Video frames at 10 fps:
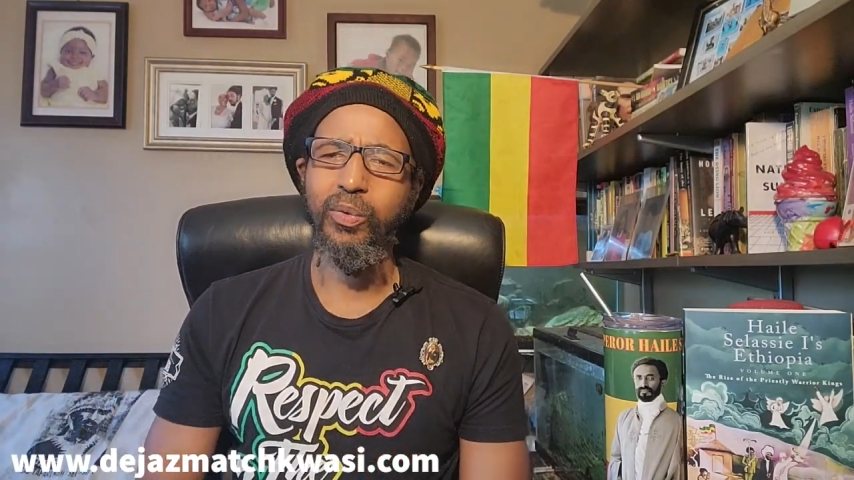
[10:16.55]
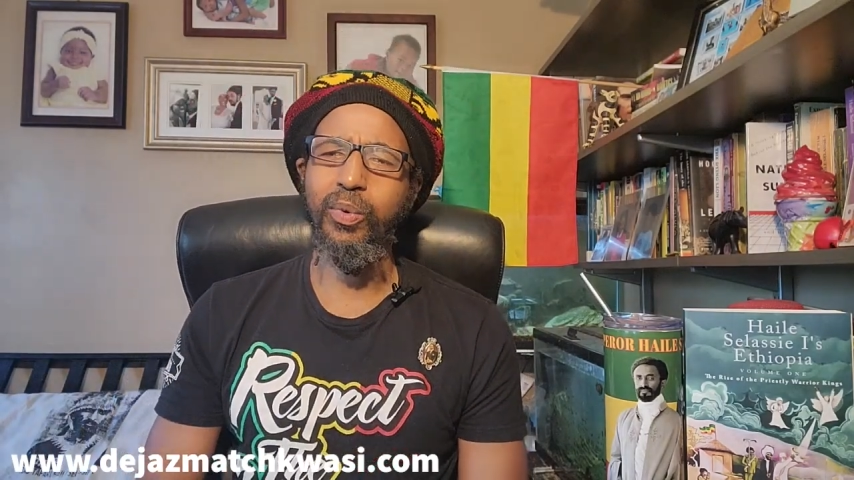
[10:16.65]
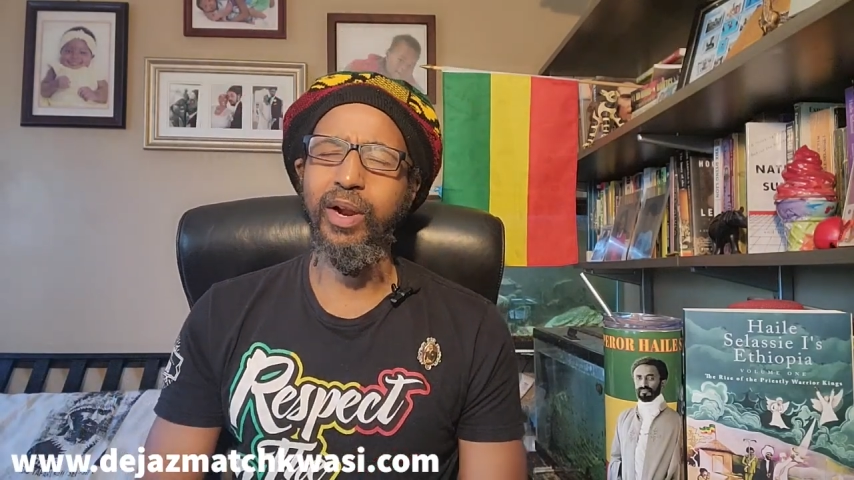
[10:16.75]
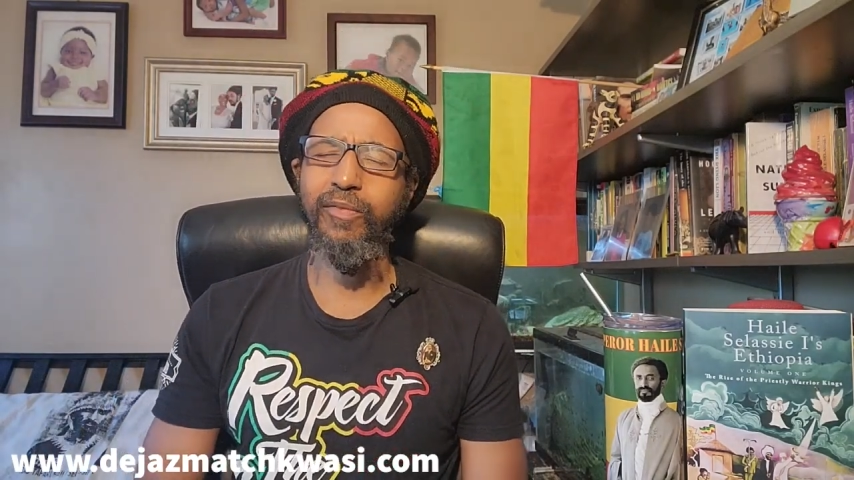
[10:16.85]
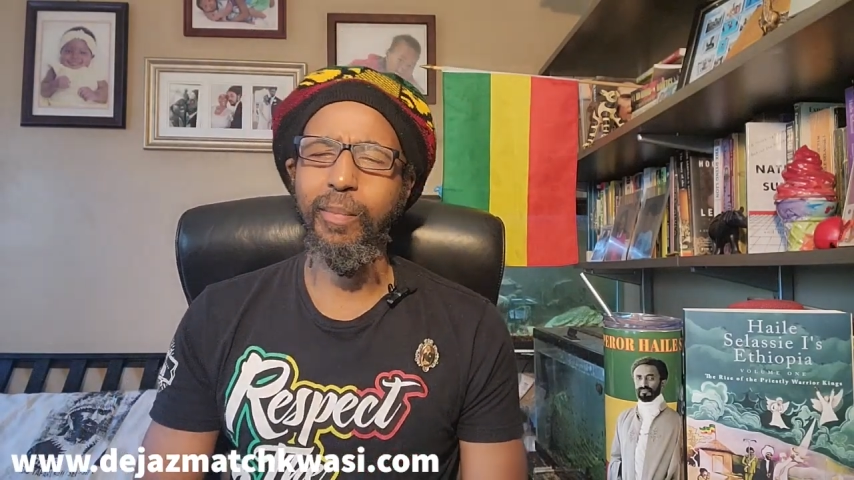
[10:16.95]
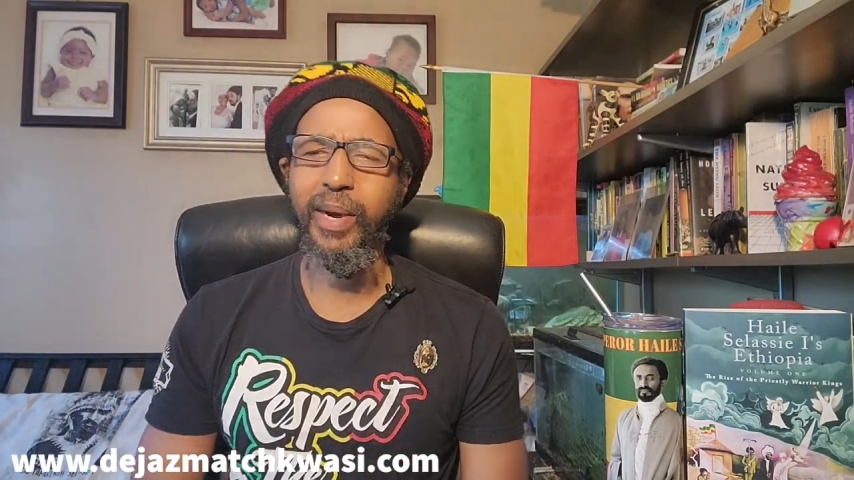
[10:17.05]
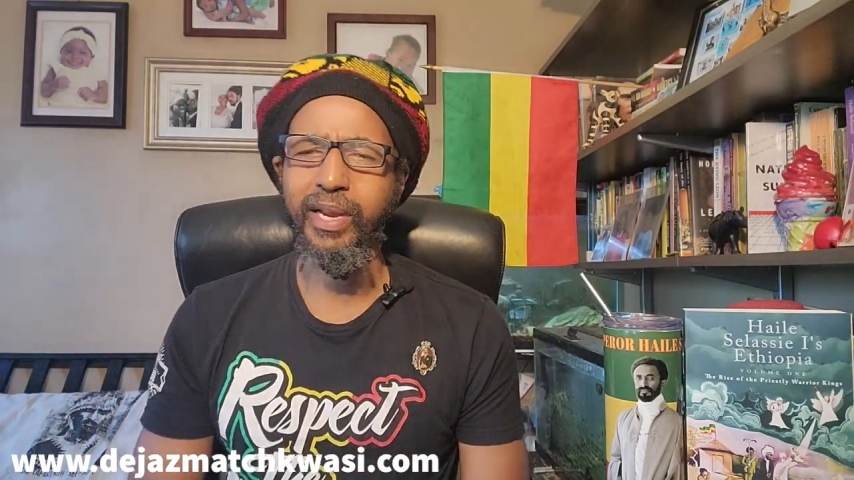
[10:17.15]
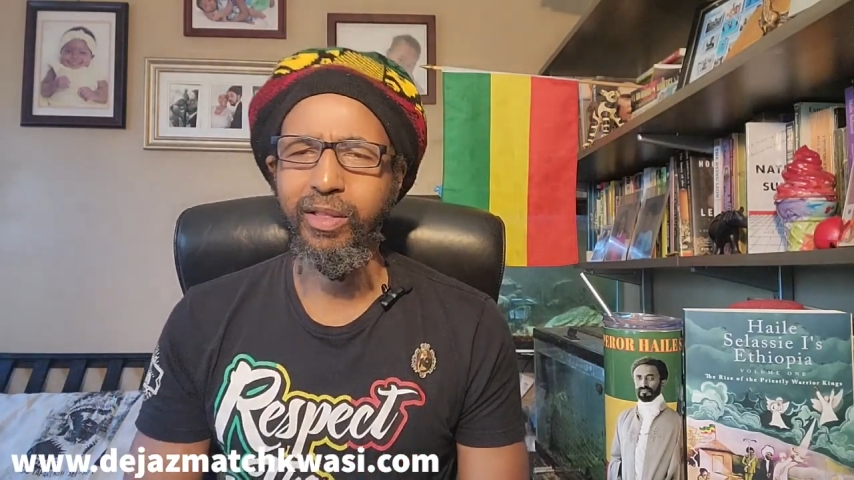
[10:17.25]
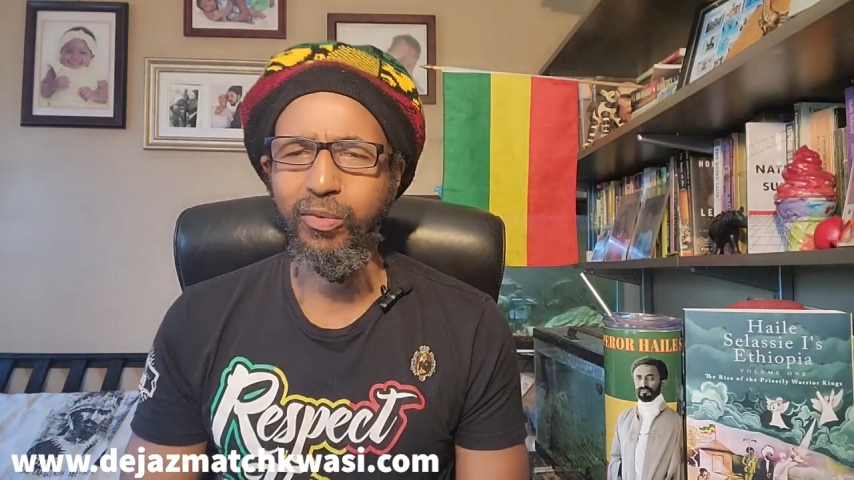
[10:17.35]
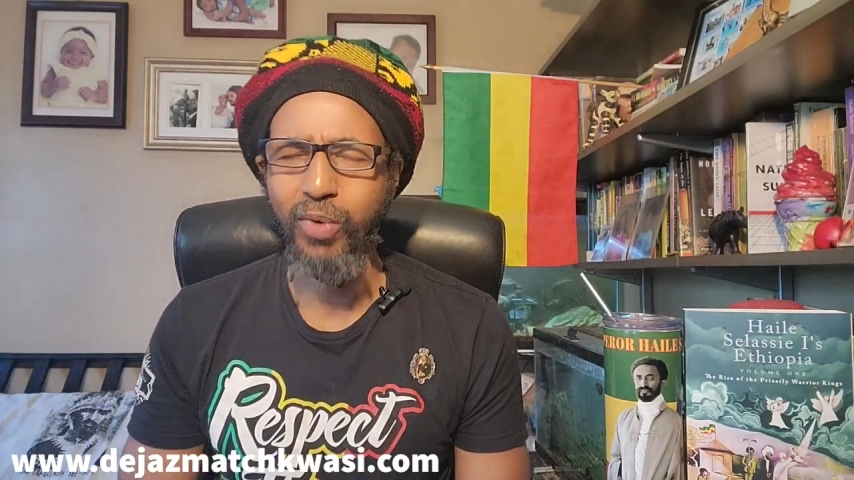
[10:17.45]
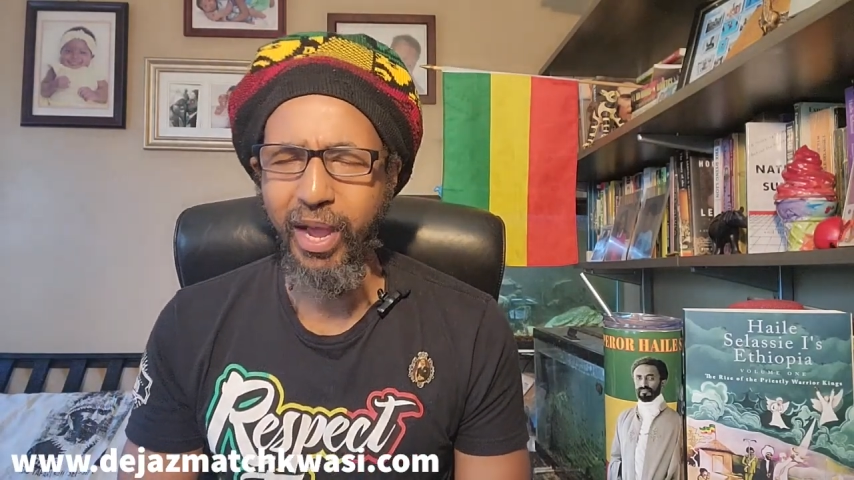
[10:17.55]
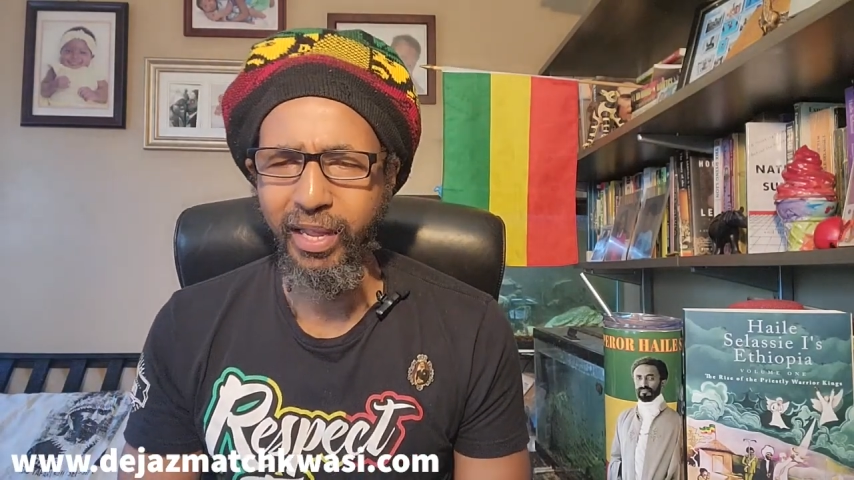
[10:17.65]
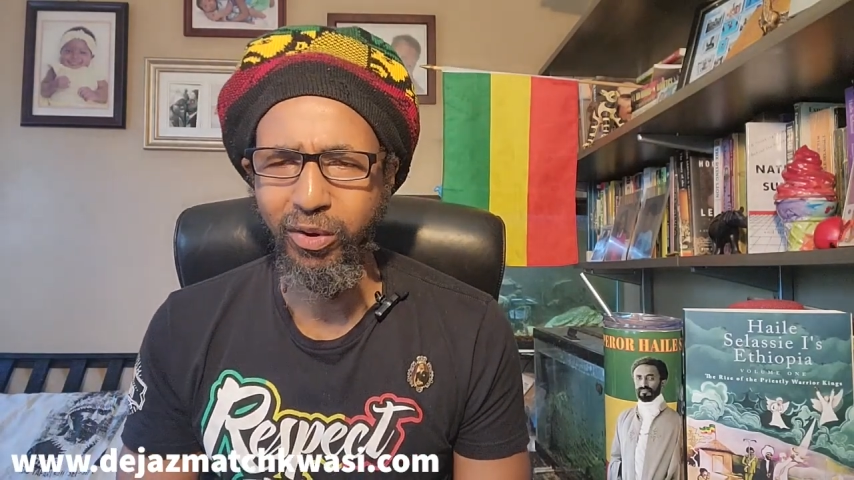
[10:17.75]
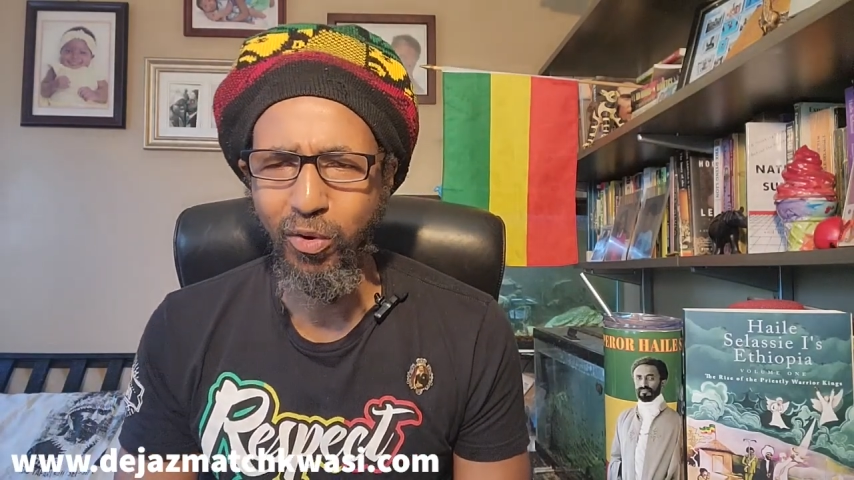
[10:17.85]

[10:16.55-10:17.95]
where everybody is right,